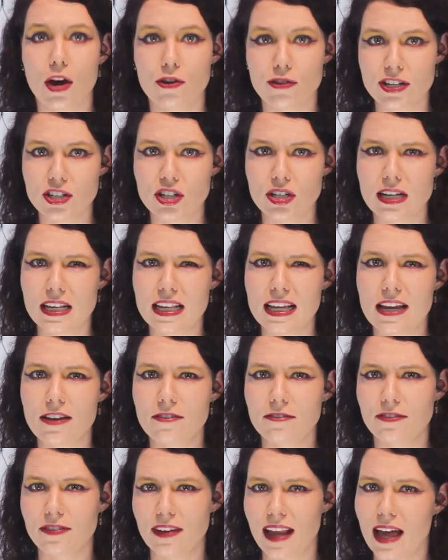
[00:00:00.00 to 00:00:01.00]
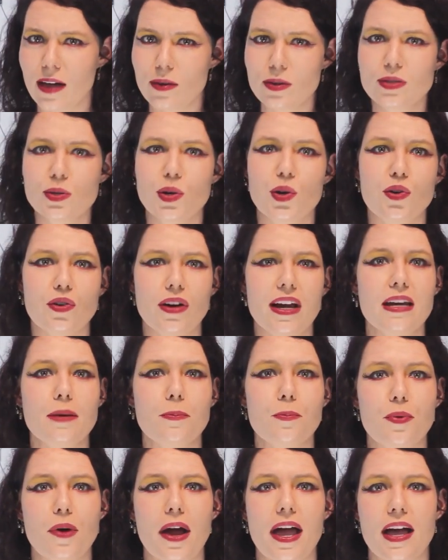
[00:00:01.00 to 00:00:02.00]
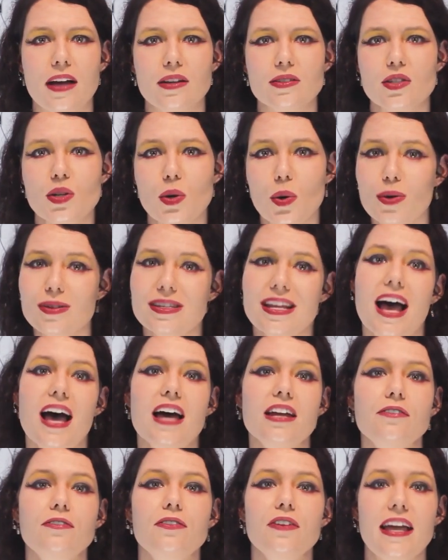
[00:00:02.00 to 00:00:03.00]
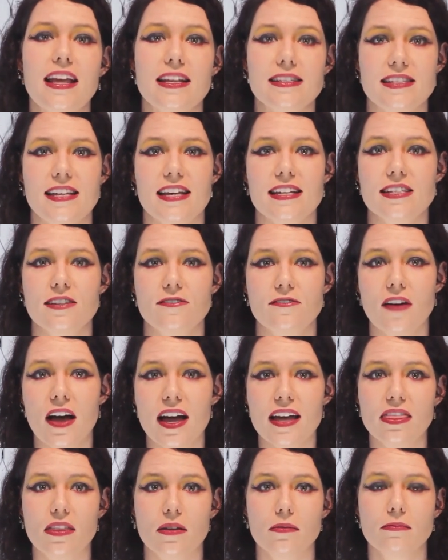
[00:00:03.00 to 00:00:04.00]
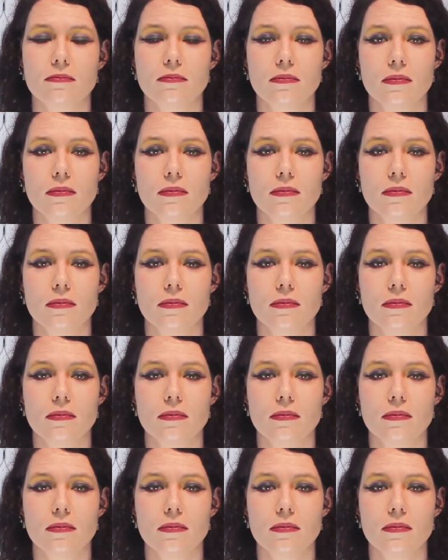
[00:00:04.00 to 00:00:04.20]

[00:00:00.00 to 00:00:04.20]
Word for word: Originally, flowers were green and brown, so it was harder for insects to find them.